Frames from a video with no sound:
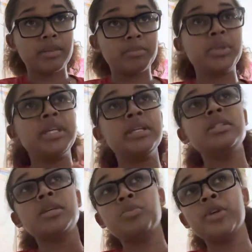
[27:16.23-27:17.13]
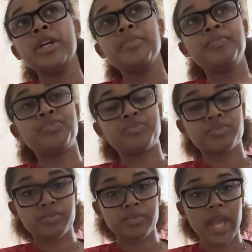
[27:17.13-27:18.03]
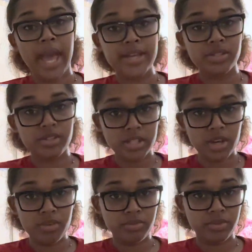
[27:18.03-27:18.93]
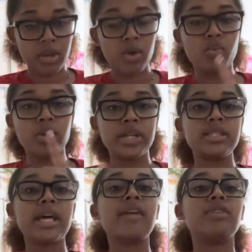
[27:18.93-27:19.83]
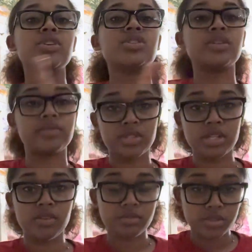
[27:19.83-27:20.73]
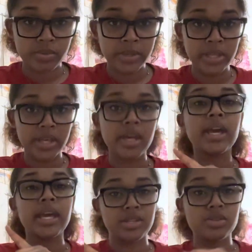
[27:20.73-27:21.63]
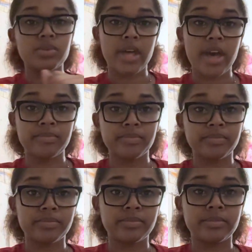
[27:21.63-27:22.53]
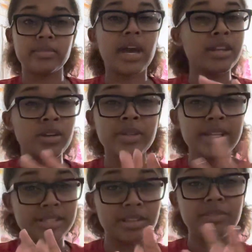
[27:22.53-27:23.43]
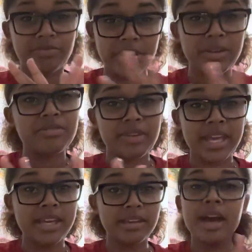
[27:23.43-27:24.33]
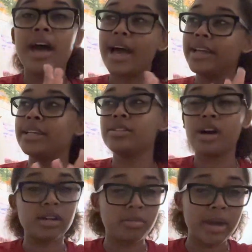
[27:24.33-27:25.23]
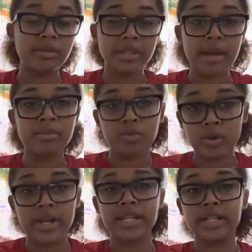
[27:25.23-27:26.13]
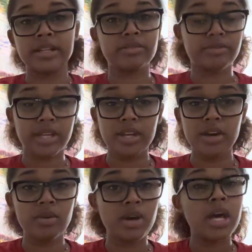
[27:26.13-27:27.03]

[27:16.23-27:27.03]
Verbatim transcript: being somewhere, ask yourself, what is that version of yourself doing, and do that. I know that's very vague. I can talk about that more in another video,